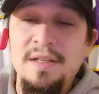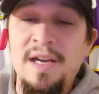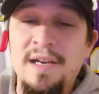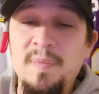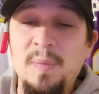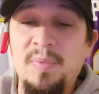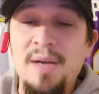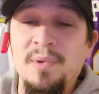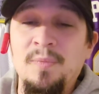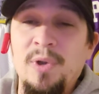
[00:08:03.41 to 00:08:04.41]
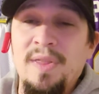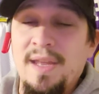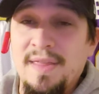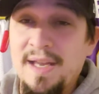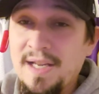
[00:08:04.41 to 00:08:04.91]
The problem
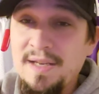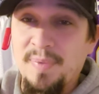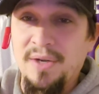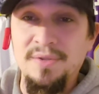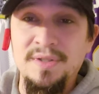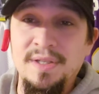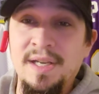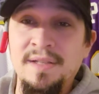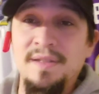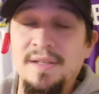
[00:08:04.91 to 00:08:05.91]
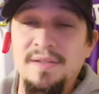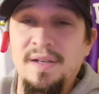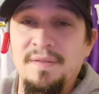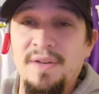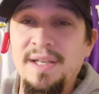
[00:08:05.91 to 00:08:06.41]
that he poses against this
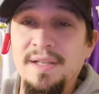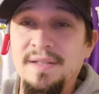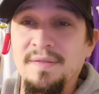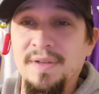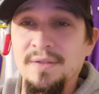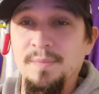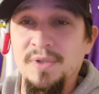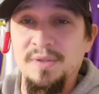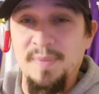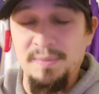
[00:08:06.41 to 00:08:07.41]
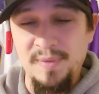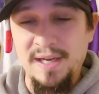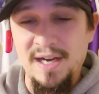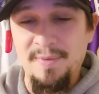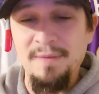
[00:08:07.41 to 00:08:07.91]
Vikings defense, who just bumped the
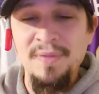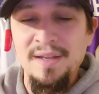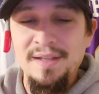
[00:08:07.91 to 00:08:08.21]
camera,